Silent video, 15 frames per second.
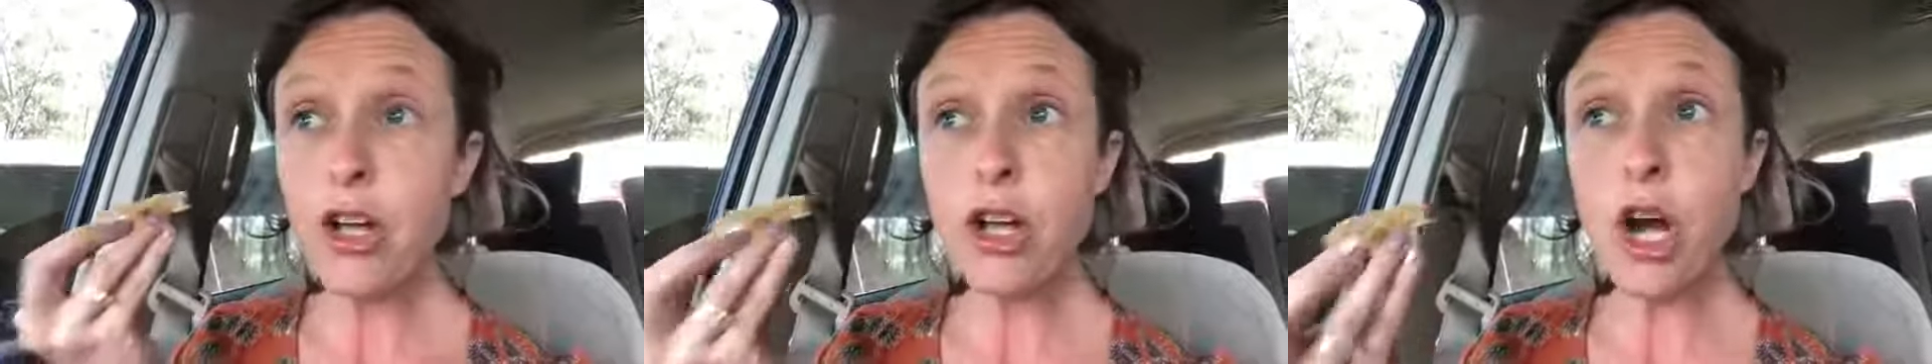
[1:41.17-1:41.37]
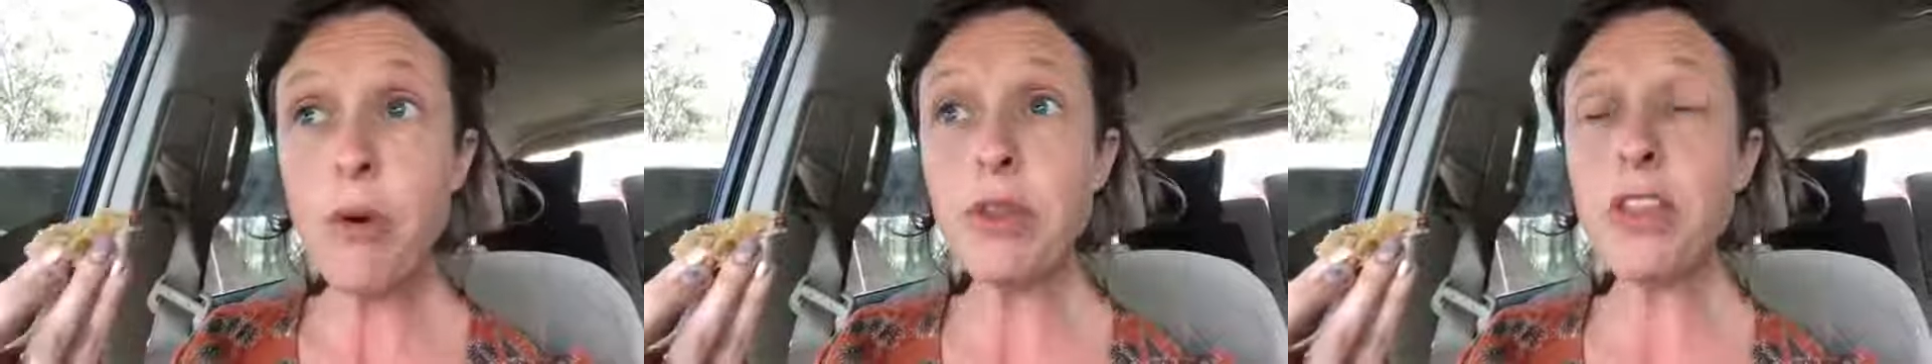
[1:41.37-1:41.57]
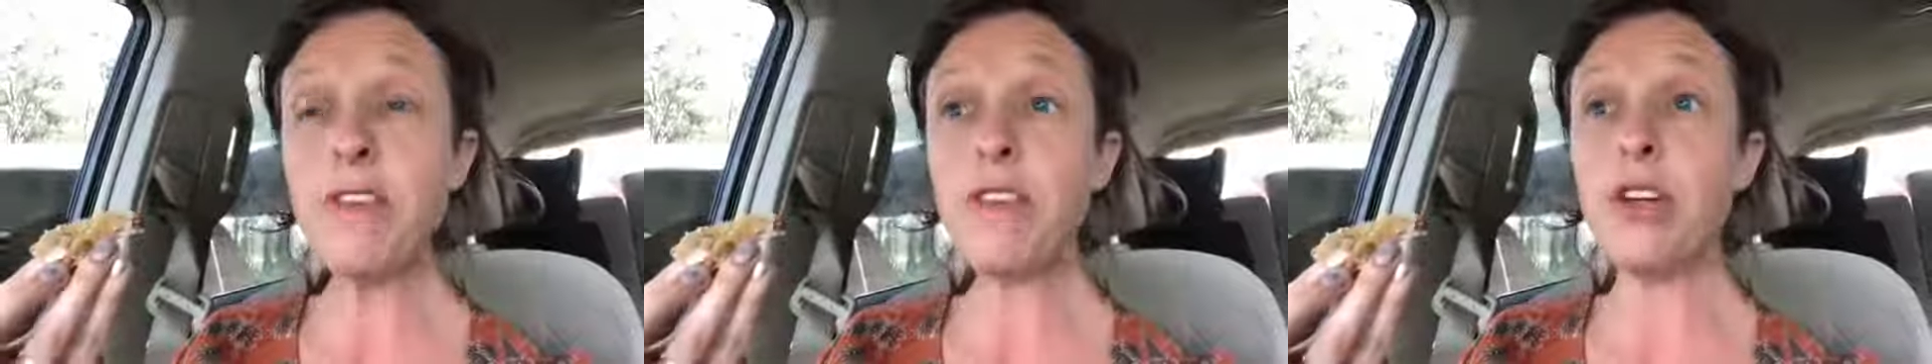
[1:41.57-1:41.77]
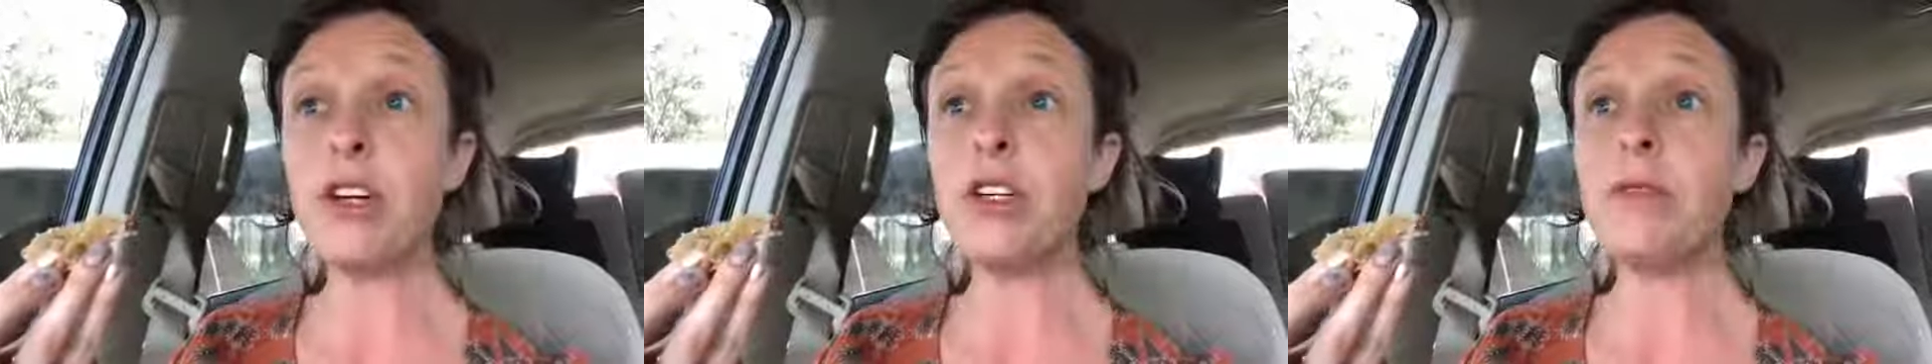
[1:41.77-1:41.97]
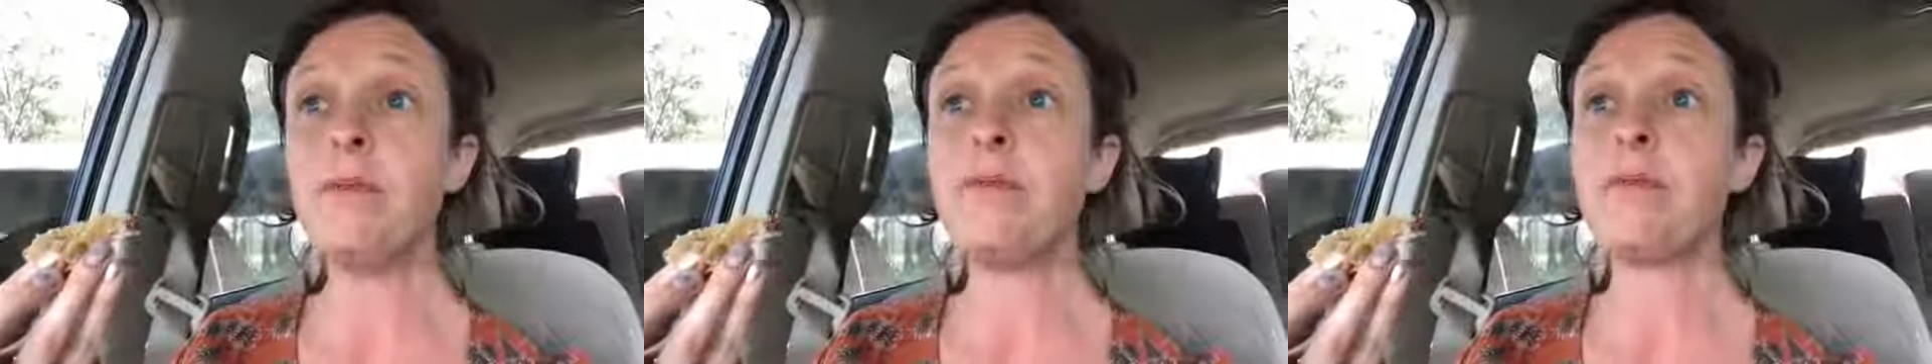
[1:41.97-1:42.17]
Go with the
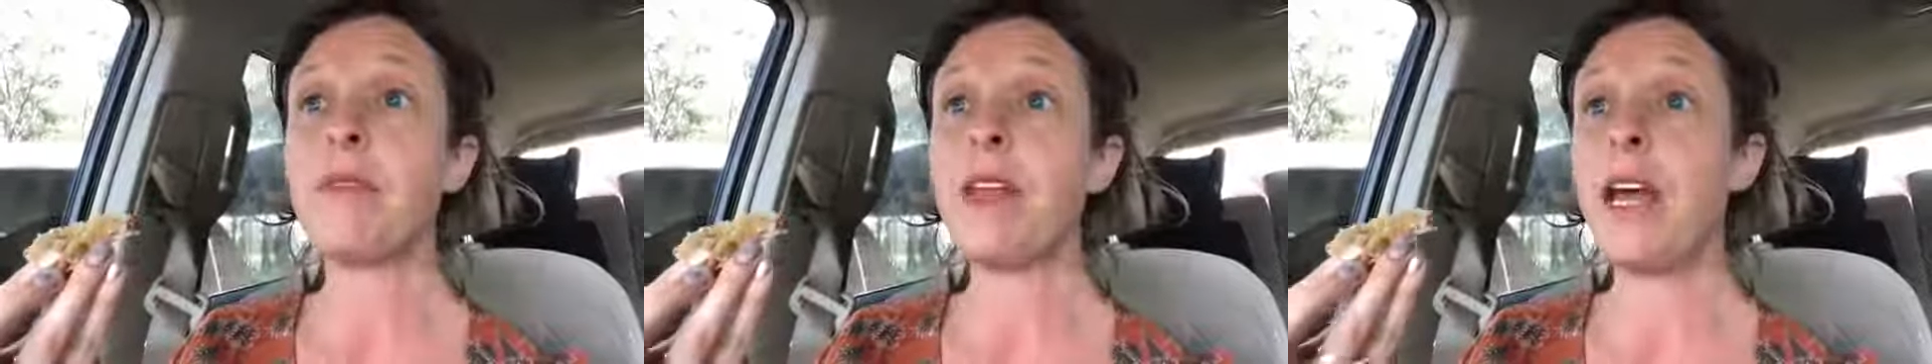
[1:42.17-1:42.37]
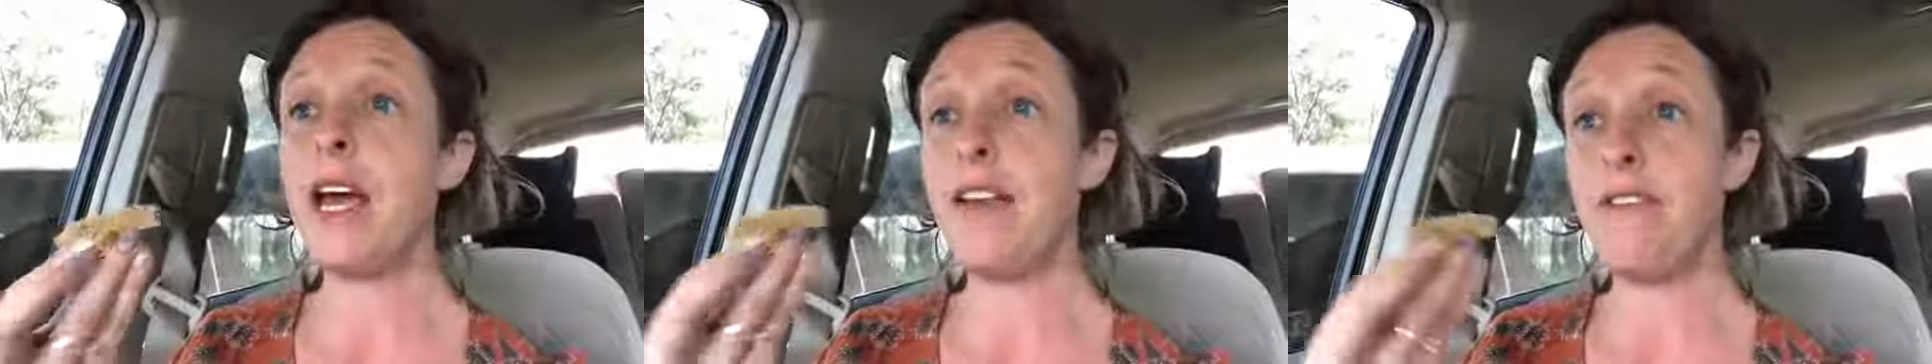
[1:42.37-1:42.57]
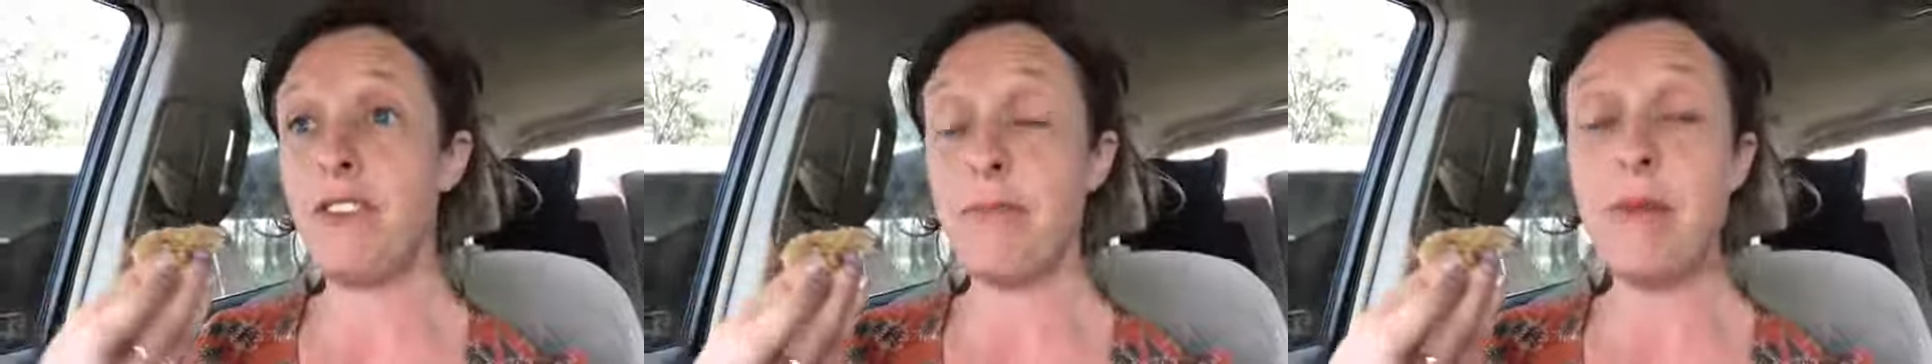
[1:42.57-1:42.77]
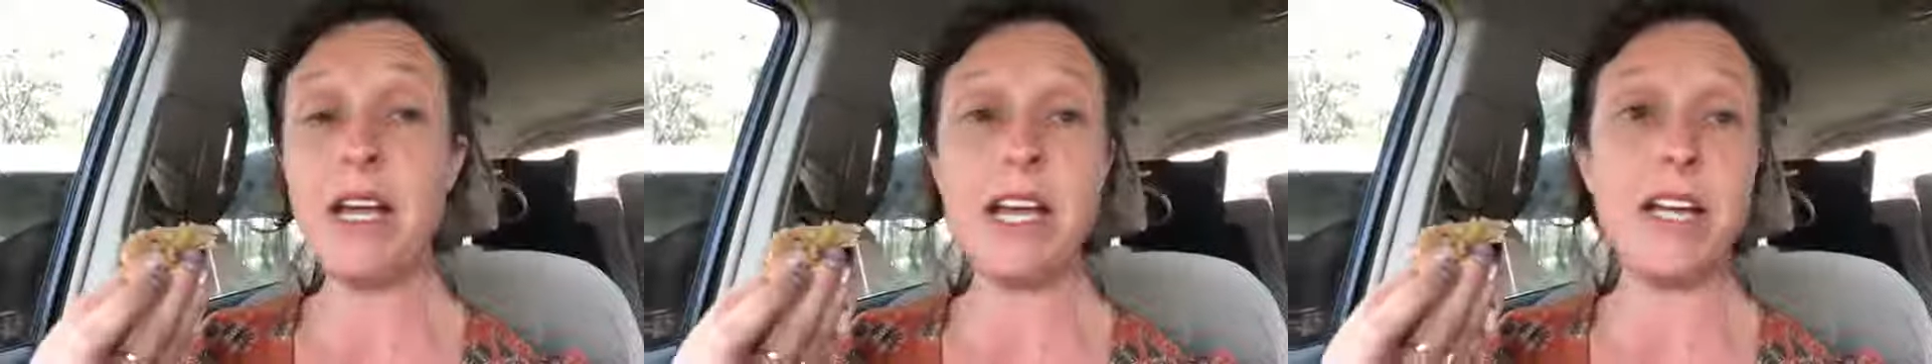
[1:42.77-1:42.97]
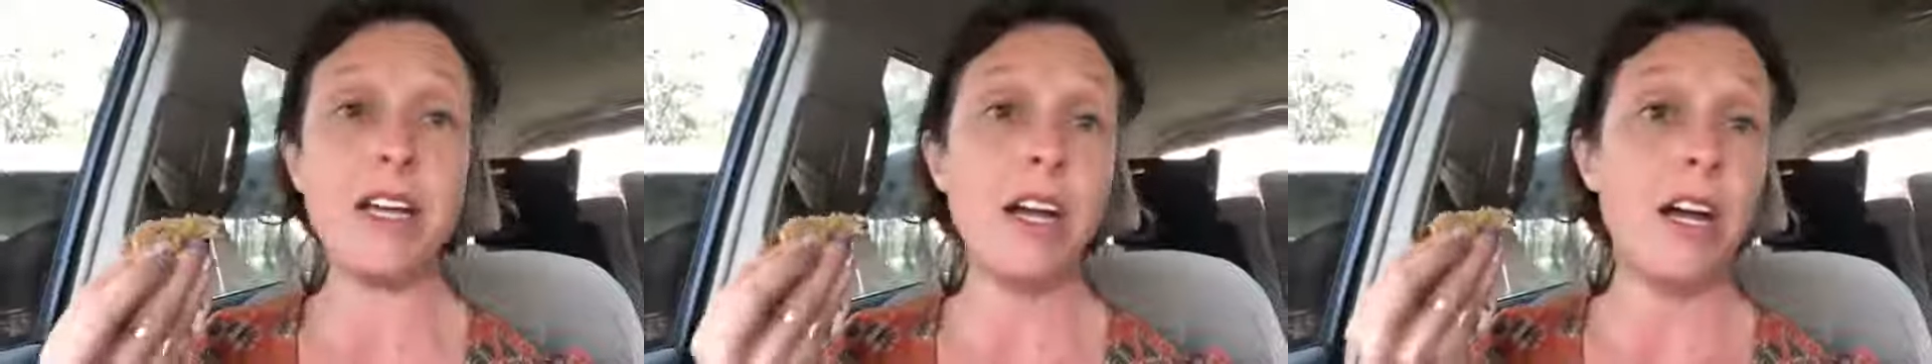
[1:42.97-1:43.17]
flow. And for
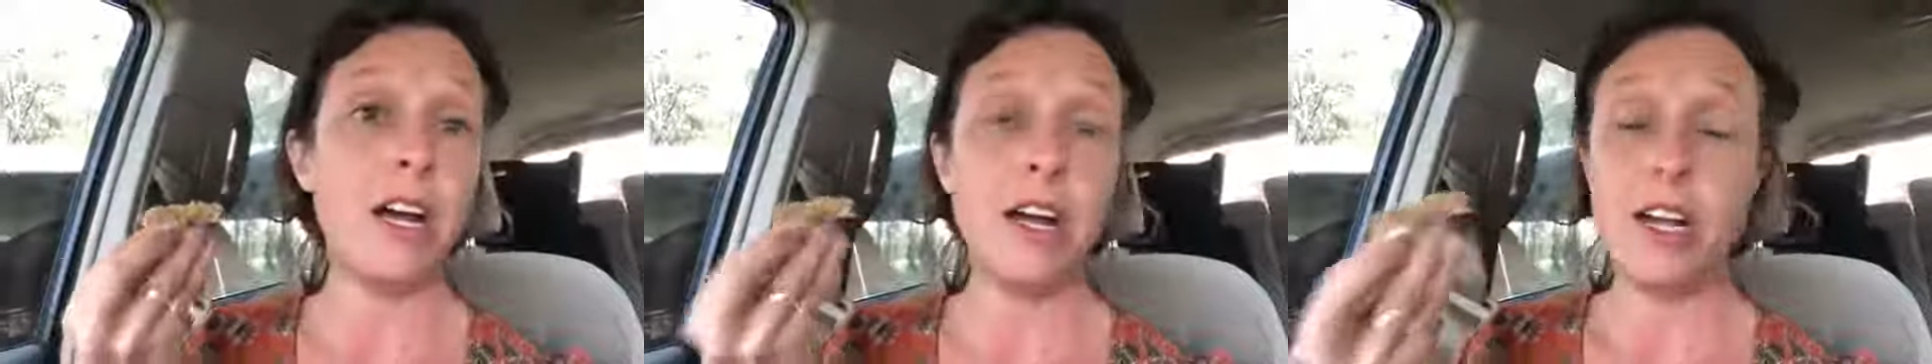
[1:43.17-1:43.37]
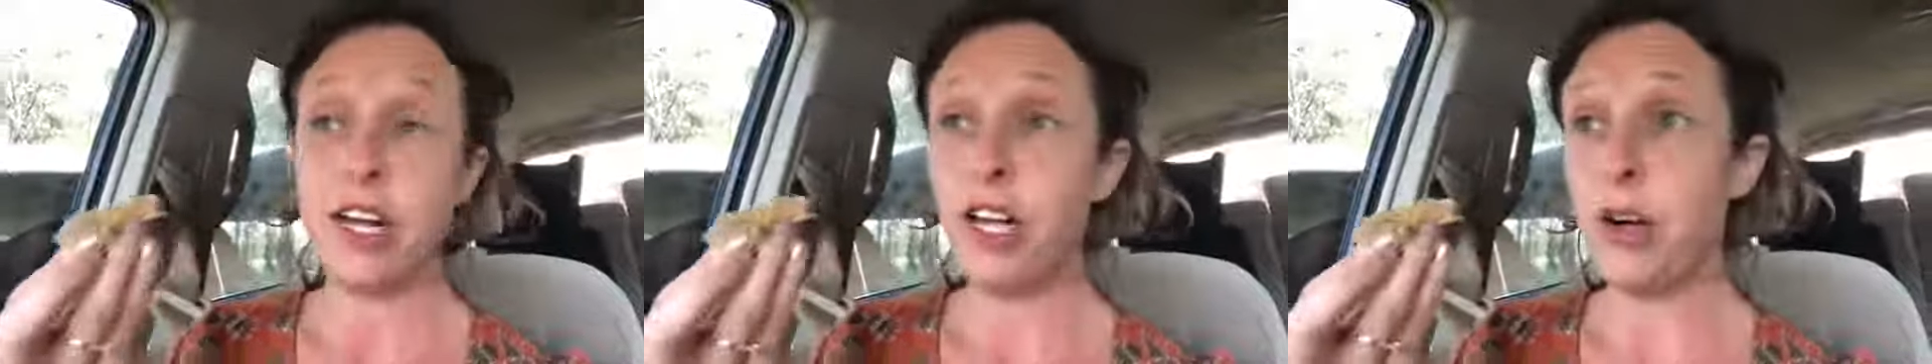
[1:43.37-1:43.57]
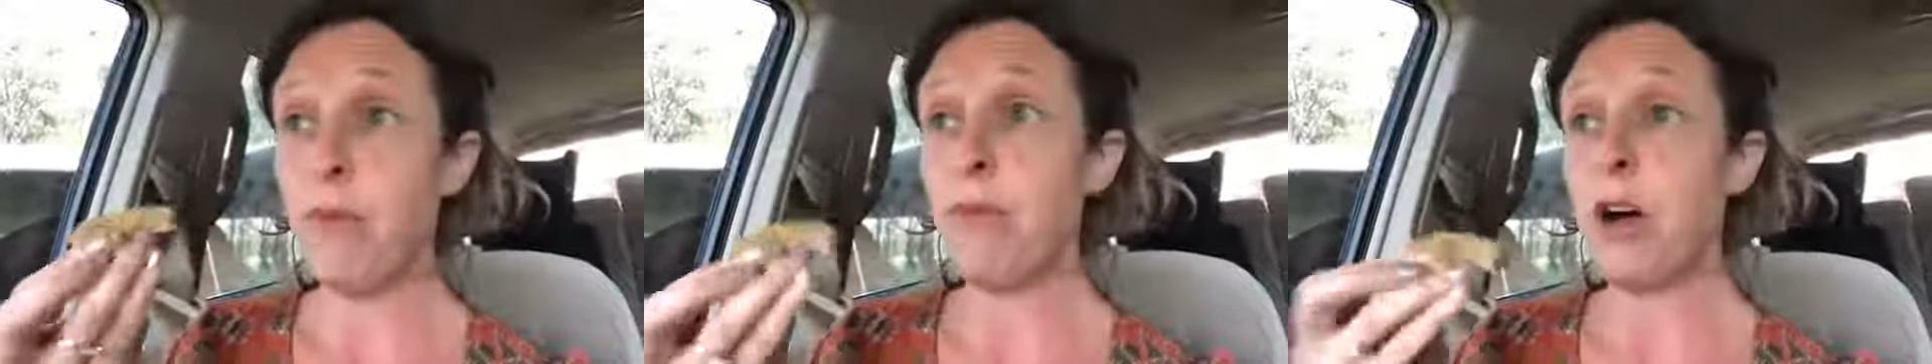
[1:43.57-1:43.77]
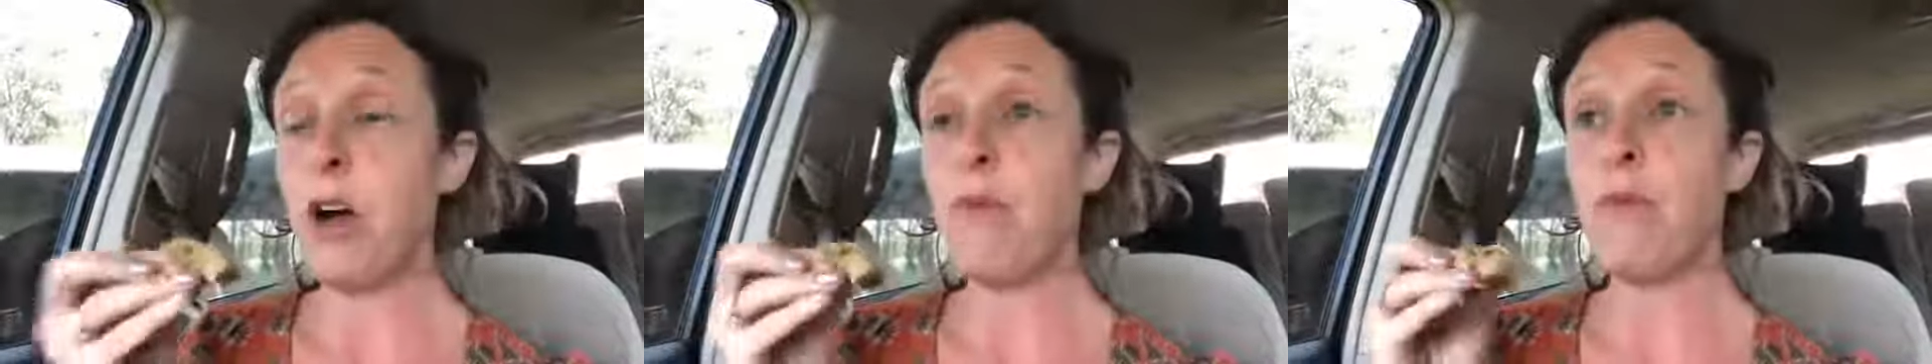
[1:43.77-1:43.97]
me, you know,